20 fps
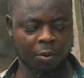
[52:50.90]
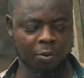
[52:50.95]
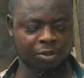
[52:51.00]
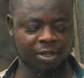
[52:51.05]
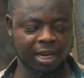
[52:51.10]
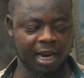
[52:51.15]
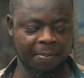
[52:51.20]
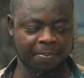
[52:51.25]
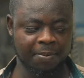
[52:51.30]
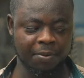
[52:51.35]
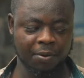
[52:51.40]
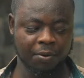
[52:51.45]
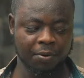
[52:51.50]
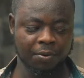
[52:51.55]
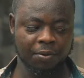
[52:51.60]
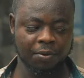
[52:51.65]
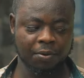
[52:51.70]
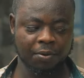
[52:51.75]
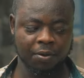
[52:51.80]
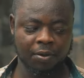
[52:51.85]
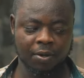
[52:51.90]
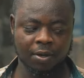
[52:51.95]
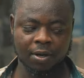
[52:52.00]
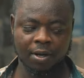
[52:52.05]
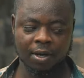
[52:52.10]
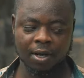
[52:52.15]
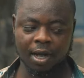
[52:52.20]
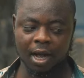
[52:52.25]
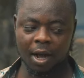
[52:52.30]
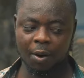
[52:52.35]
I will slap you.
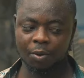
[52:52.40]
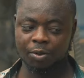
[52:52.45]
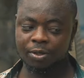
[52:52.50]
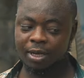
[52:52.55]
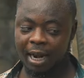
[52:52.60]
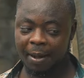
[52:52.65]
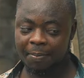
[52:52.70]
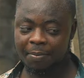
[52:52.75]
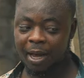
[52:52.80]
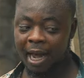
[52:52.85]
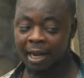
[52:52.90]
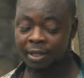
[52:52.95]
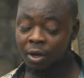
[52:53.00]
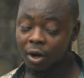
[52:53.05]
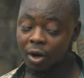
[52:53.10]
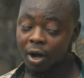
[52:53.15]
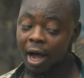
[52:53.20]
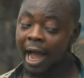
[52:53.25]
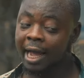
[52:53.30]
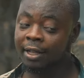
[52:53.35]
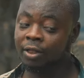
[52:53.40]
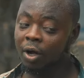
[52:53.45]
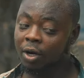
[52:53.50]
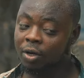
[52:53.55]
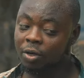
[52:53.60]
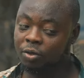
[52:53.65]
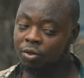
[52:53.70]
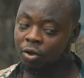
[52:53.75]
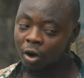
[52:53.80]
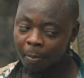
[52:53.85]
I will slap you. I told you to